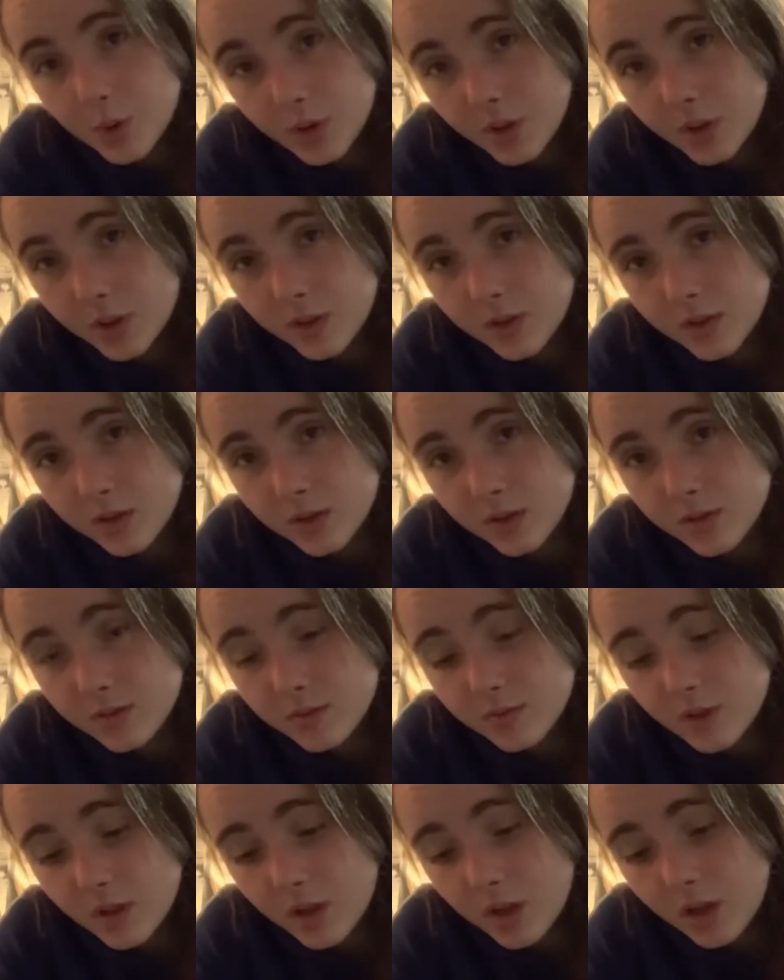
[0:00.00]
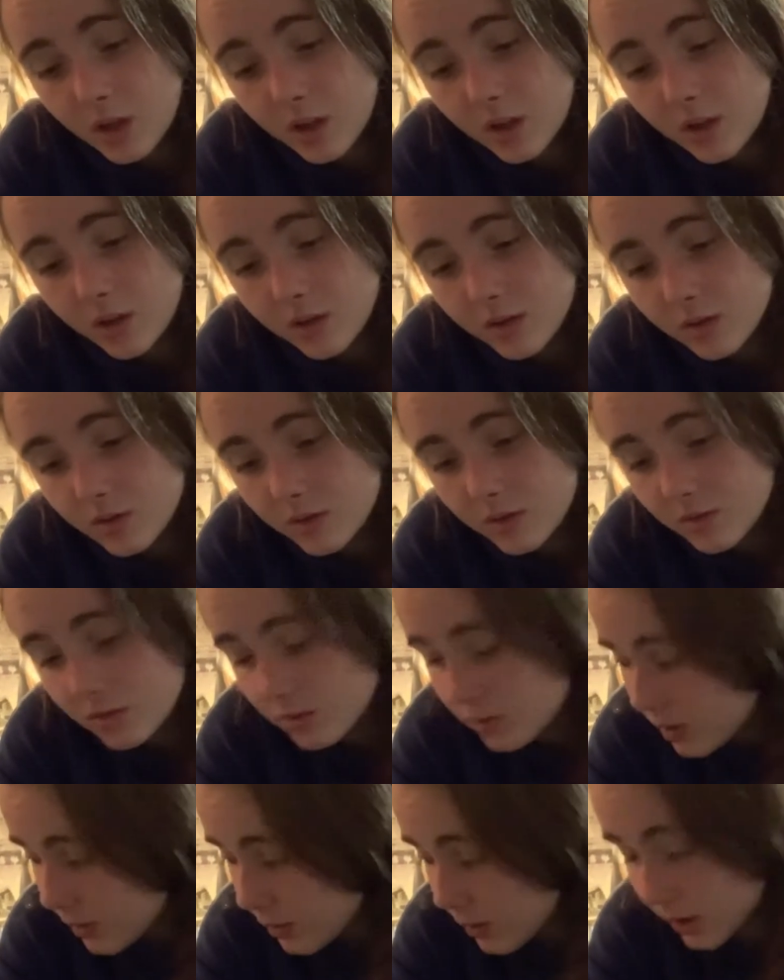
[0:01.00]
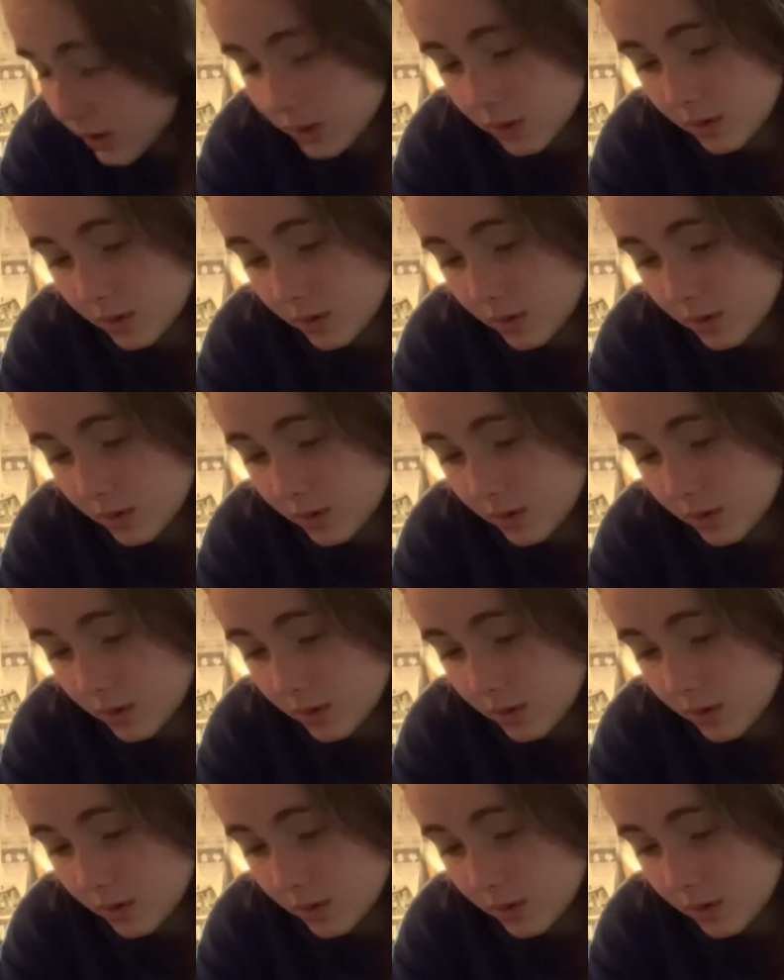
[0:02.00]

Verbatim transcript: and uh, if you guys don't